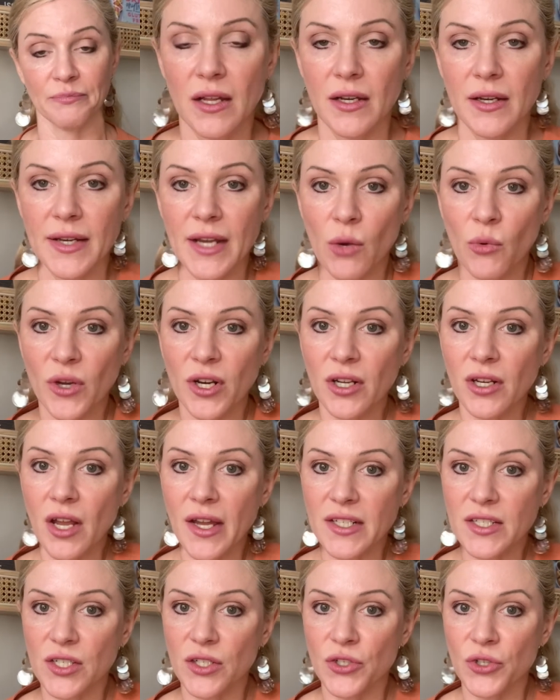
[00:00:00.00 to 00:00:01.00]
Now, what I'd
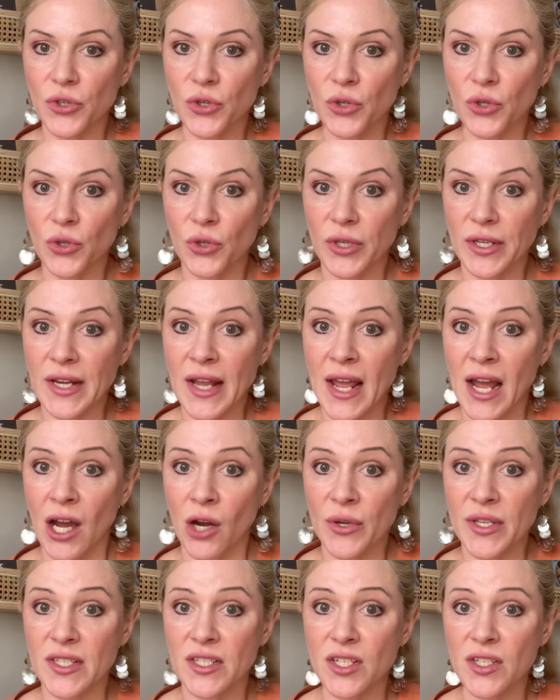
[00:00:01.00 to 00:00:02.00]
like to do now
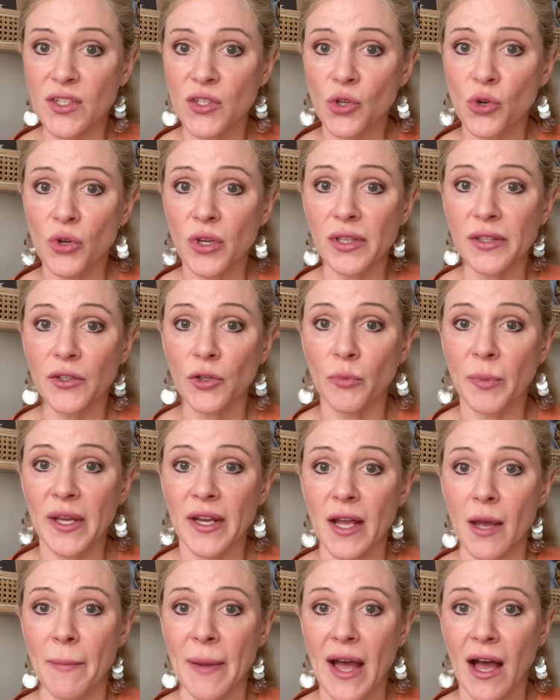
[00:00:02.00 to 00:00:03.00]
is just talk a little bit
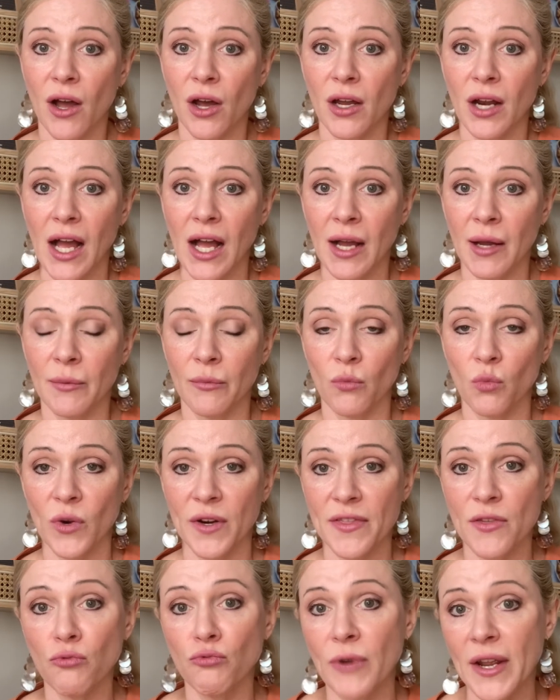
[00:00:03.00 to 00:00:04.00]
about one of
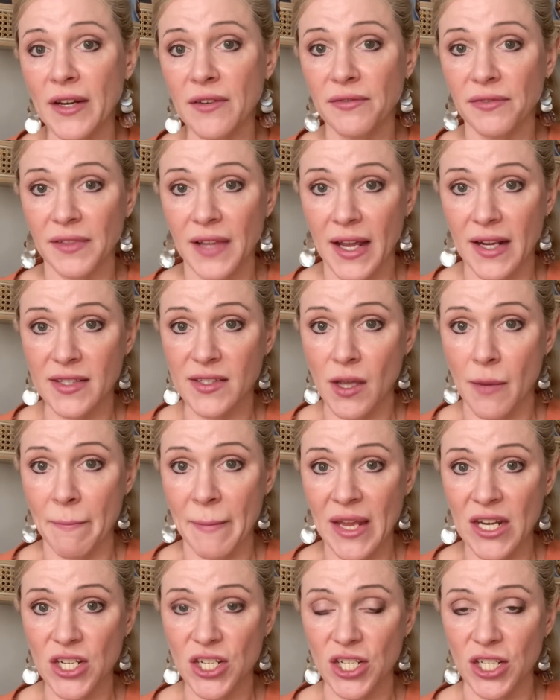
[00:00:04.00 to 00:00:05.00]
the red flags I
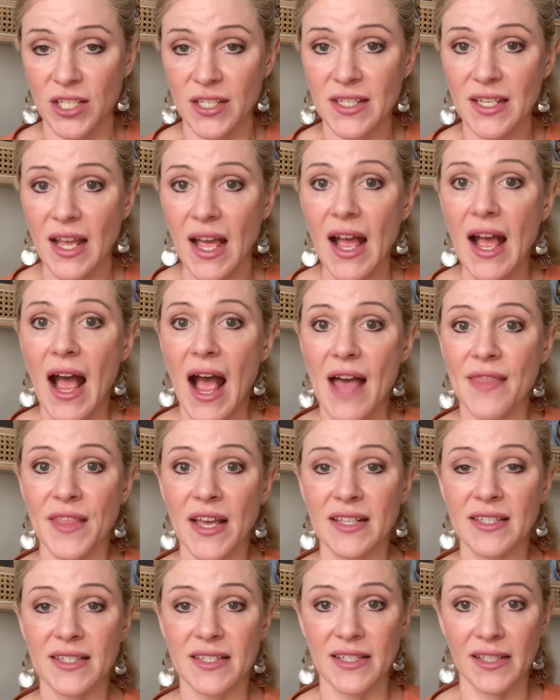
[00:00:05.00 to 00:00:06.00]
mentioned, and
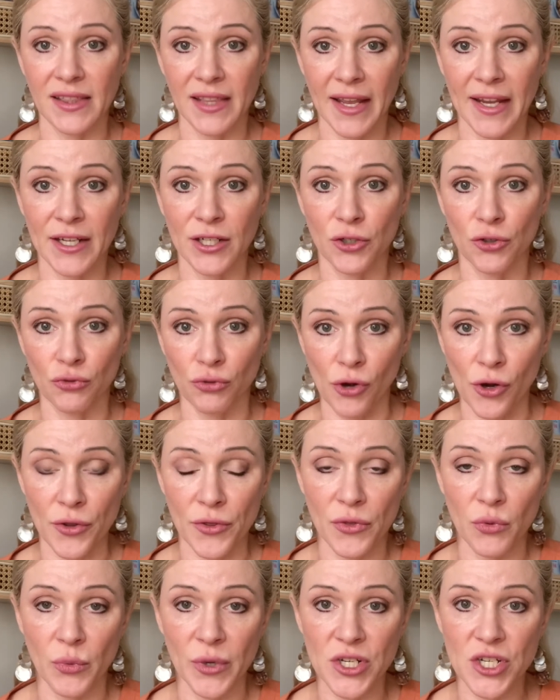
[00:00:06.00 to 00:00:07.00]
that's delayed
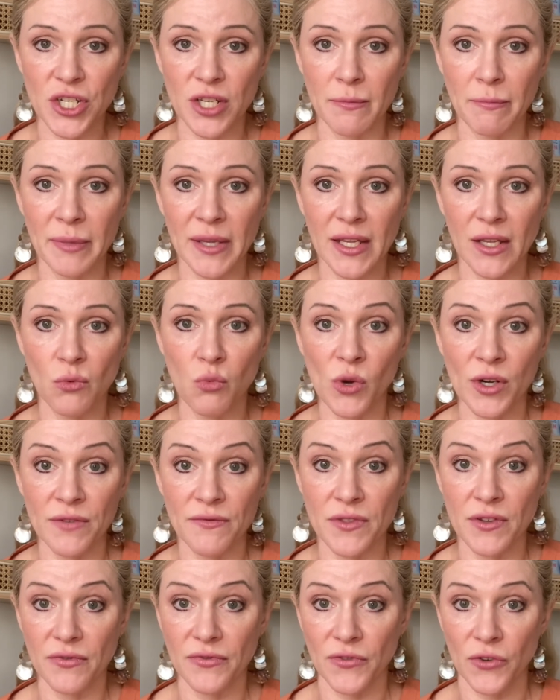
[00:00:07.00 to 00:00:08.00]
growth, which can be one of
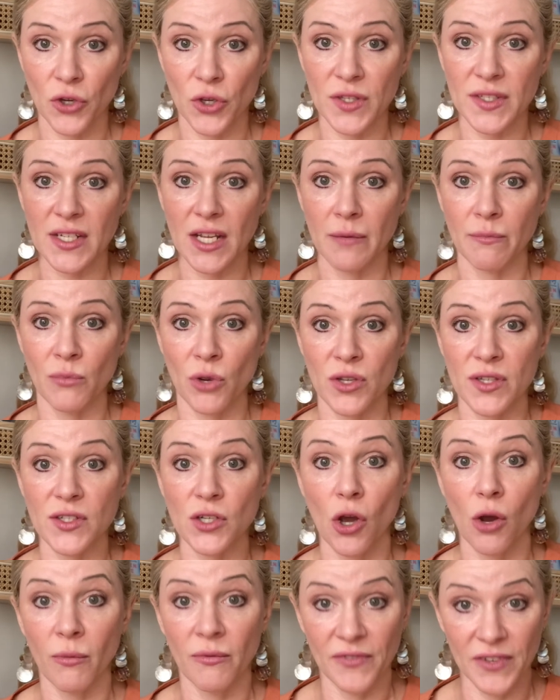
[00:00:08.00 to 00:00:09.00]
the first and most
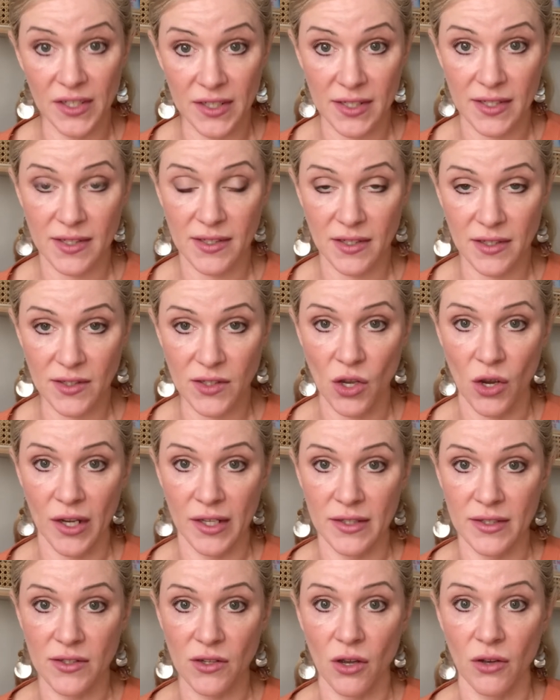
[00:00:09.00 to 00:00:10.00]
obvious
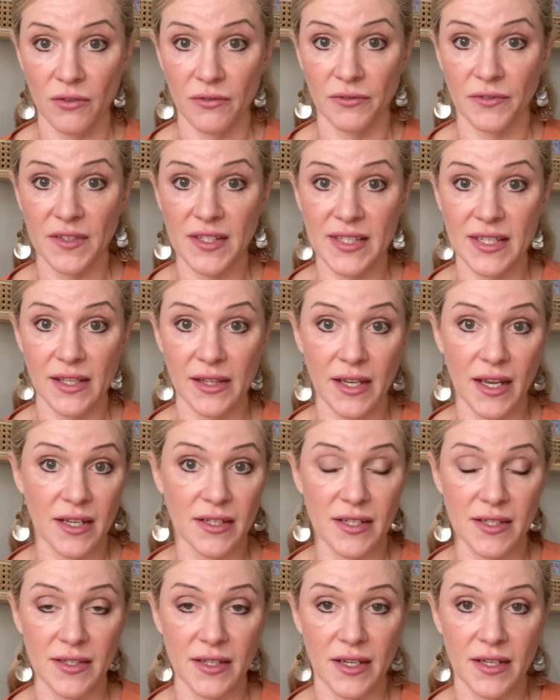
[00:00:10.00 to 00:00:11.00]
signs of celiac
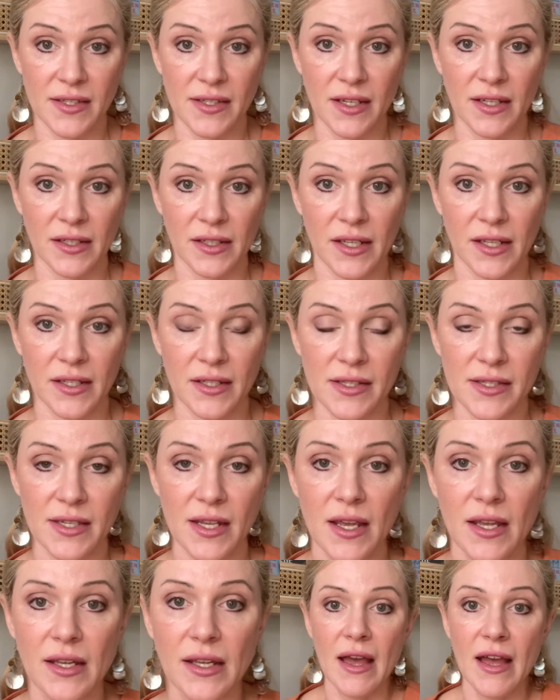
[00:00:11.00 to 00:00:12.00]
disease in kids.
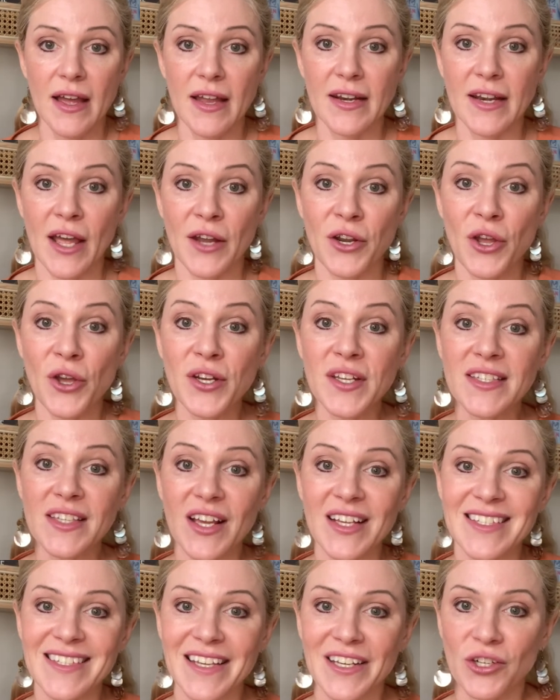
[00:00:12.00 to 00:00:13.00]
Now, notice I
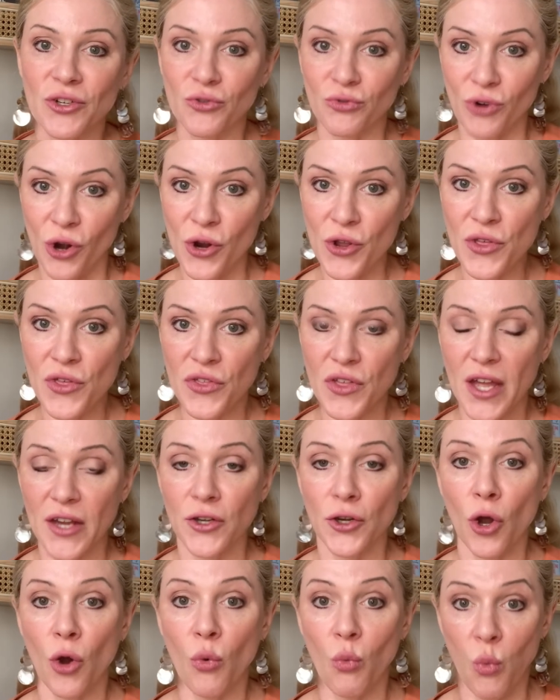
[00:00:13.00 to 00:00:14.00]
said growth and
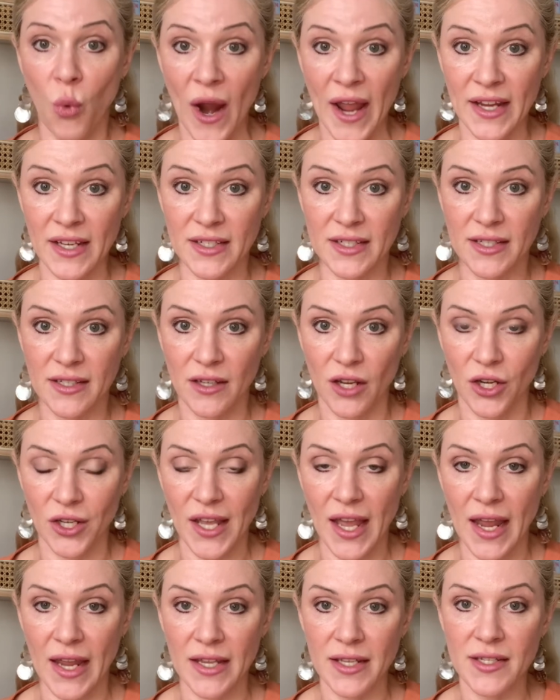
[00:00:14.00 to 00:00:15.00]
not weight,
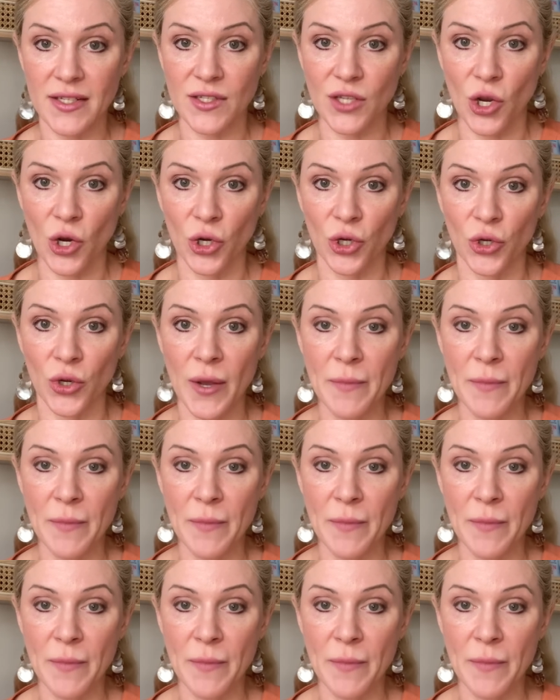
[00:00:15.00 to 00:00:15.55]
okay? So